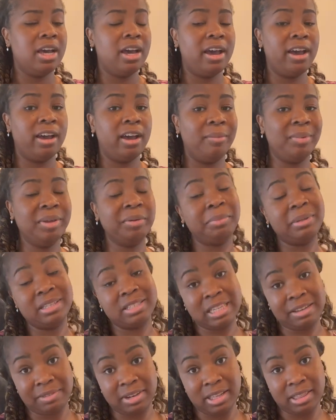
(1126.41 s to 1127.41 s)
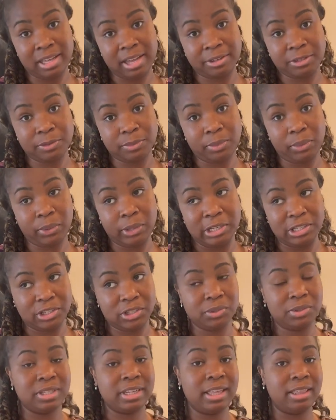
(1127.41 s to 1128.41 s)
It'd be 70,000 points,
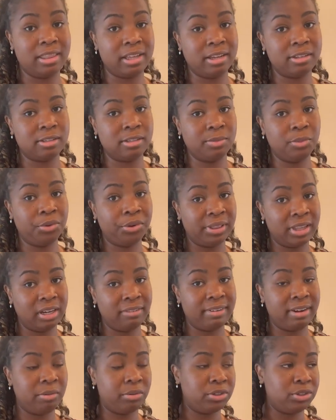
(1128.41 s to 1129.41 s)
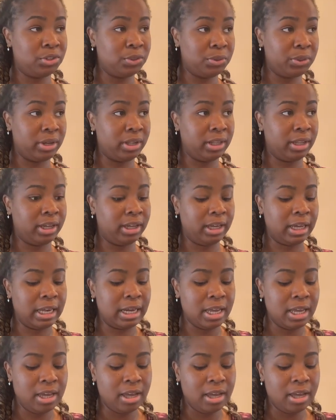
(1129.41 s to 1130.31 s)
so 10,000 more than if I were to do it online.